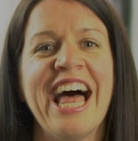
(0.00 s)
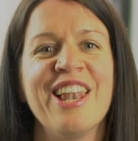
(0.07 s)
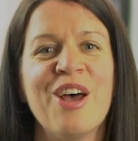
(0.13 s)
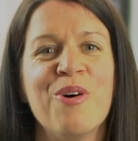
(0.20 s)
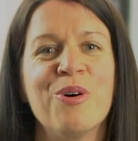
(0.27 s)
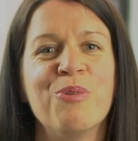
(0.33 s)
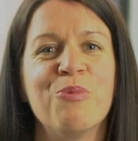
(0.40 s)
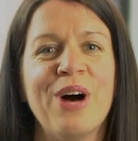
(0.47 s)

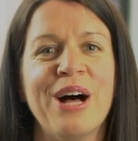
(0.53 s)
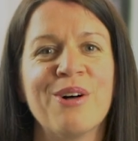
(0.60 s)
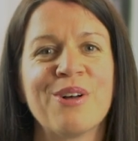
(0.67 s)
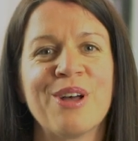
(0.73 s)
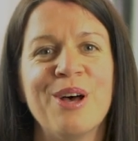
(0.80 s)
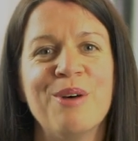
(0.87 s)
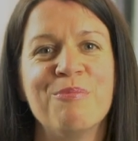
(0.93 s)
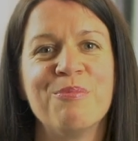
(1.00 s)
Hello and
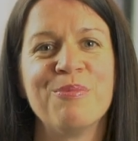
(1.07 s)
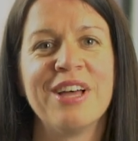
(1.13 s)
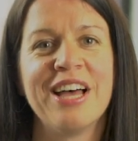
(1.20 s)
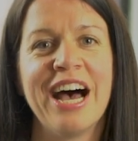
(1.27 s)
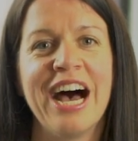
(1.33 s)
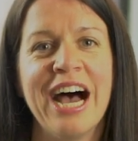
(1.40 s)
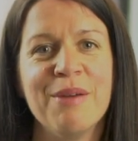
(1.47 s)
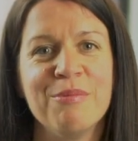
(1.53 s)
welcome.
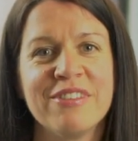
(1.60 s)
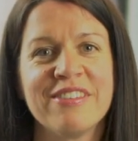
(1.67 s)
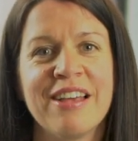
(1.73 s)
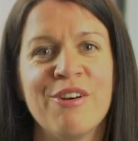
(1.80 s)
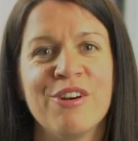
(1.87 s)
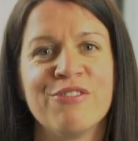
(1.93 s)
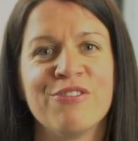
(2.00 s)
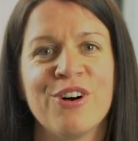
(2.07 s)
I'm
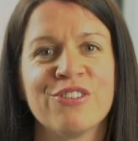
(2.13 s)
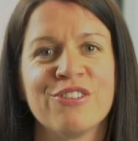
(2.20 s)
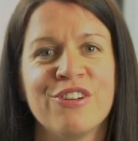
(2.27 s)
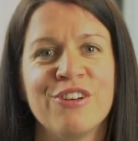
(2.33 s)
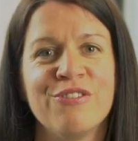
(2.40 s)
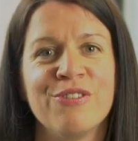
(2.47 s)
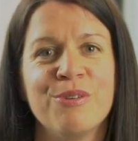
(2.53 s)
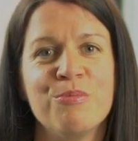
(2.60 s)
Sarah
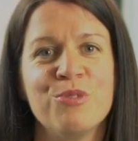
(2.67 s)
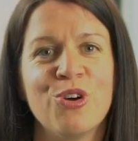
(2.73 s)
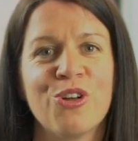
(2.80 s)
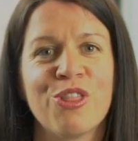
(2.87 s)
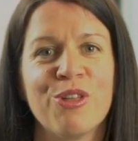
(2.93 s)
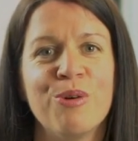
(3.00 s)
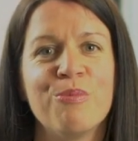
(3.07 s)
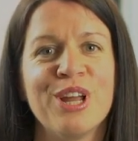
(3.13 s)
Foster from
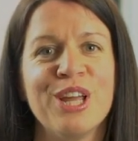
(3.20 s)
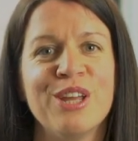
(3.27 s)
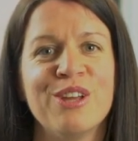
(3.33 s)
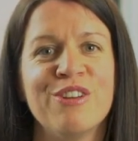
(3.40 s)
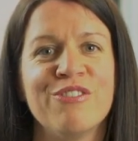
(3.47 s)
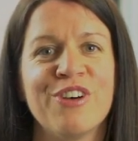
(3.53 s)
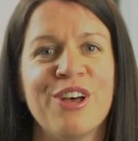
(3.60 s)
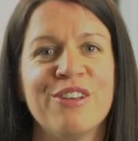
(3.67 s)
Northumbria
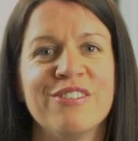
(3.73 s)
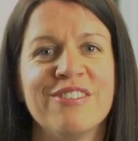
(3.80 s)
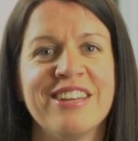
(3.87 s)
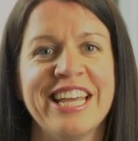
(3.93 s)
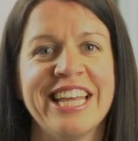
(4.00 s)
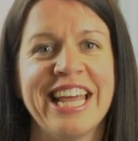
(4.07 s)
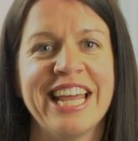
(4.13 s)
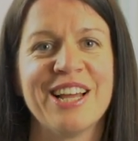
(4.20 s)

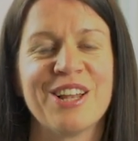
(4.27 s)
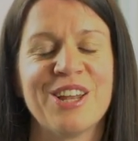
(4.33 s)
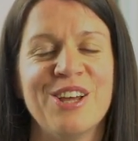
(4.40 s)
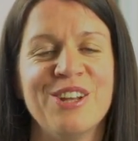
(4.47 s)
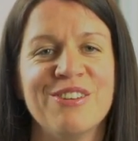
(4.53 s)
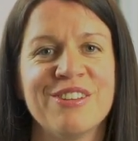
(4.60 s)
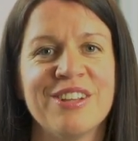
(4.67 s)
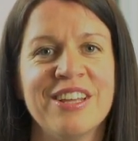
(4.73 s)
University in
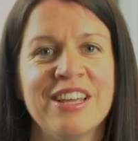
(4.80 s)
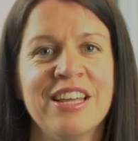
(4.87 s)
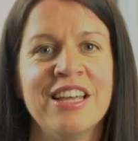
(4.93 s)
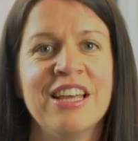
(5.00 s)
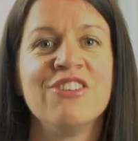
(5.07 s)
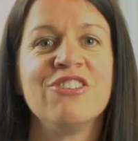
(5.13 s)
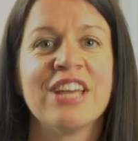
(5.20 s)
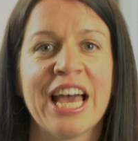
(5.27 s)
England.
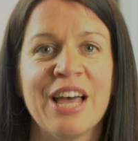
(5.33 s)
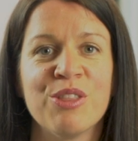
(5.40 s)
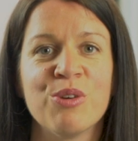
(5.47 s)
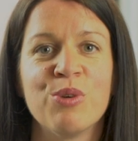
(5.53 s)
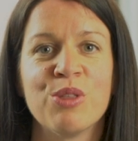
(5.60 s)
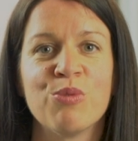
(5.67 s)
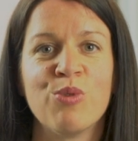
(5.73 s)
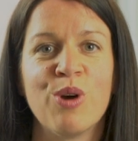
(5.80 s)
Together
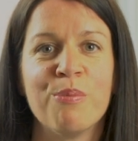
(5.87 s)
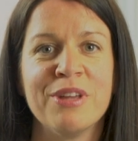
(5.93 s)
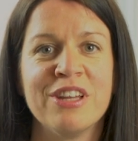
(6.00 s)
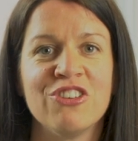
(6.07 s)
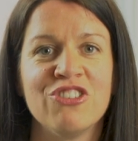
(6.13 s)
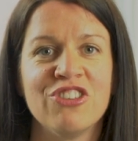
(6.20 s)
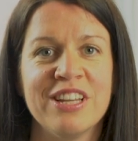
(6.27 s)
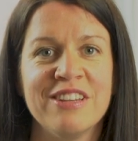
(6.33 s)
with Robbie
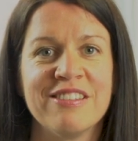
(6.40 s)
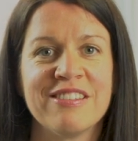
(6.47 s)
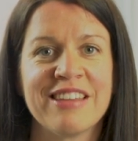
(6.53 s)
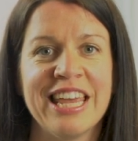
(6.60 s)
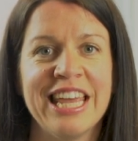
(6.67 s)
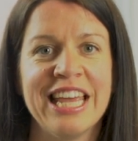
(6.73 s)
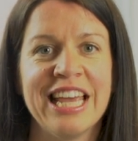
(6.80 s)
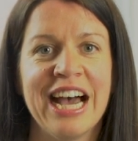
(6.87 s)

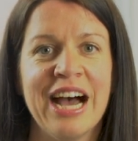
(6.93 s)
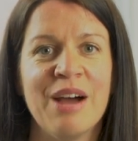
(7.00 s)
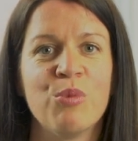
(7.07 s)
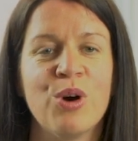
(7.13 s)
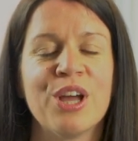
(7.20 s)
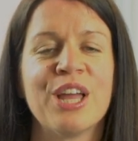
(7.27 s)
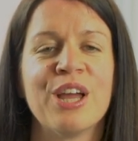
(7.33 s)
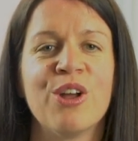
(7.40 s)
Duschinsky, I'm
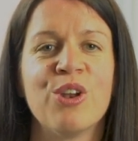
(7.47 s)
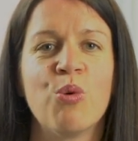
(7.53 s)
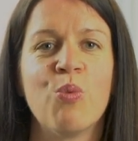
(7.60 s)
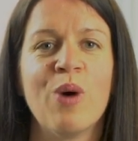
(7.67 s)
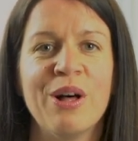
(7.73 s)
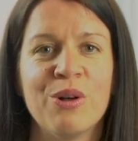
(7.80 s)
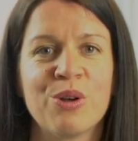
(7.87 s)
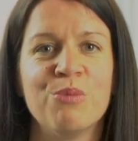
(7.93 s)
working on a
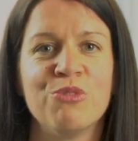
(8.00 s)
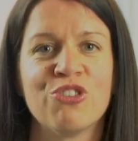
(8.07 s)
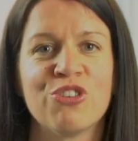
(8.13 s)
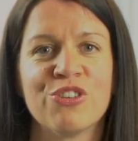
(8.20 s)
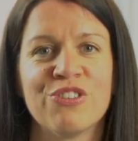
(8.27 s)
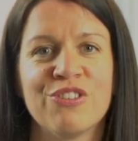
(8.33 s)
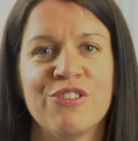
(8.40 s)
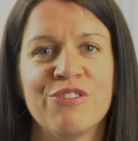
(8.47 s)
Wellcome
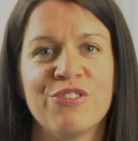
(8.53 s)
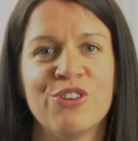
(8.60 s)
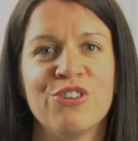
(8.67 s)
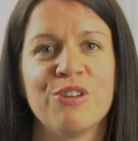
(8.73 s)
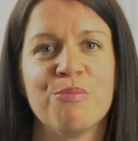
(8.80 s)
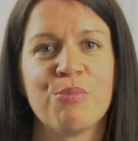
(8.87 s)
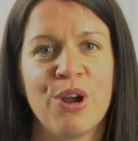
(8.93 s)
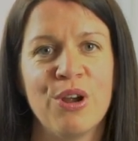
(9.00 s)
Trust
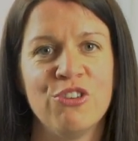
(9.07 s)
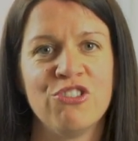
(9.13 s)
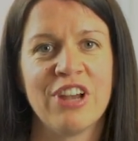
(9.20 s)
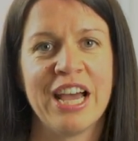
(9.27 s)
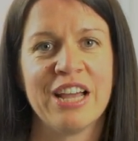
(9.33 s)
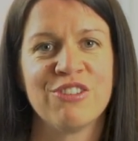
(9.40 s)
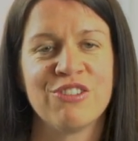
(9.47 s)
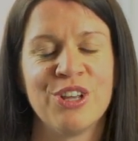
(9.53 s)
funded
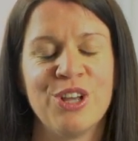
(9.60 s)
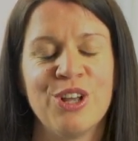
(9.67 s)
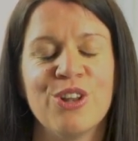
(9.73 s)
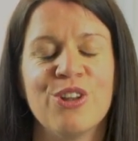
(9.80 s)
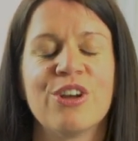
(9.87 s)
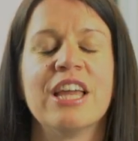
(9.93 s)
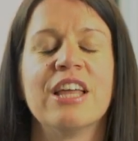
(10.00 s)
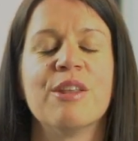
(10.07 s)
project
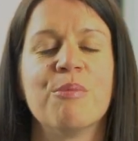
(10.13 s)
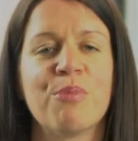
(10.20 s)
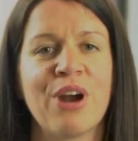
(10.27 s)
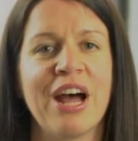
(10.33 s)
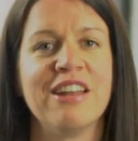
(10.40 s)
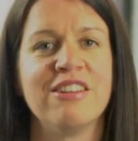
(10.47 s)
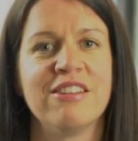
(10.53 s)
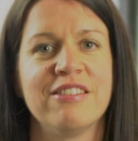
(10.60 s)
looking at the
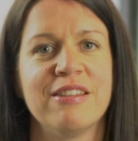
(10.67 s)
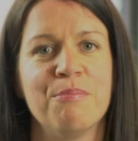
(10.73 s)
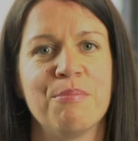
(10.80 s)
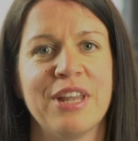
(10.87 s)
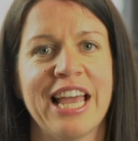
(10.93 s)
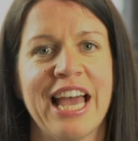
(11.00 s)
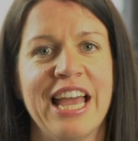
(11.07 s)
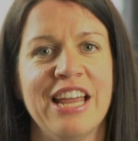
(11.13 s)
practice
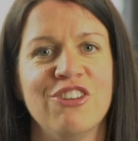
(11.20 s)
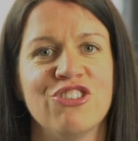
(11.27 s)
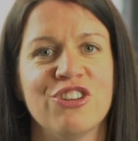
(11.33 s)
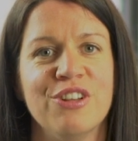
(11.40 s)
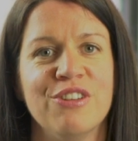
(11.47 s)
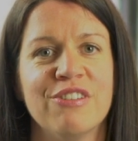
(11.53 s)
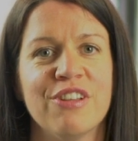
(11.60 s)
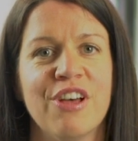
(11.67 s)

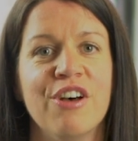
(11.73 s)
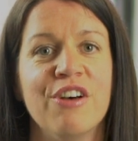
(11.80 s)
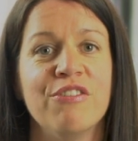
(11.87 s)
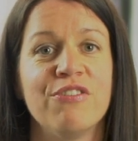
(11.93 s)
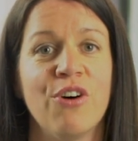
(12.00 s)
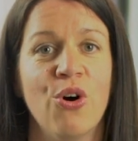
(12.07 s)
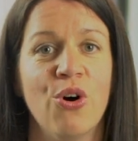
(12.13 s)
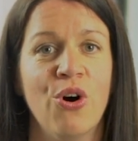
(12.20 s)
implications
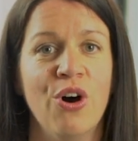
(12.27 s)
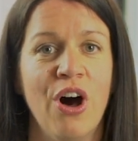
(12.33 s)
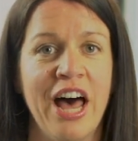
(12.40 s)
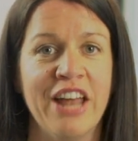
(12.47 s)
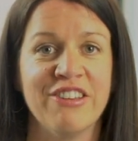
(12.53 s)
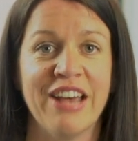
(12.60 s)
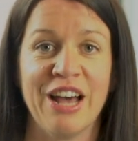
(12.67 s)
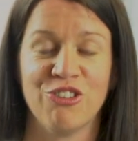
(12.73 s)
of
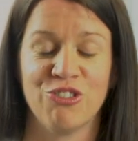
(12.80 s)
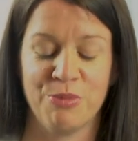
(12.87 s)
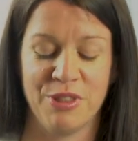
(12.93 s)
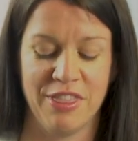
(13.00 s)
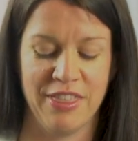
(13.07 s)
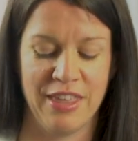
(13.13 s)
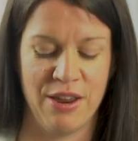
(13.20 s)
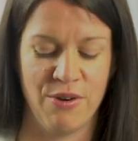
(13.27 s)

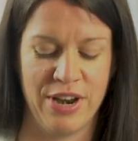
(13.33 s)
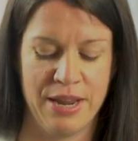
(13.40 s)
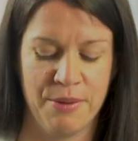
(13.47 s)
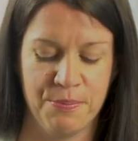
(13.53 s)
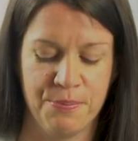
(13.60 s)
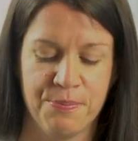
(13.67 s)
attachment theory.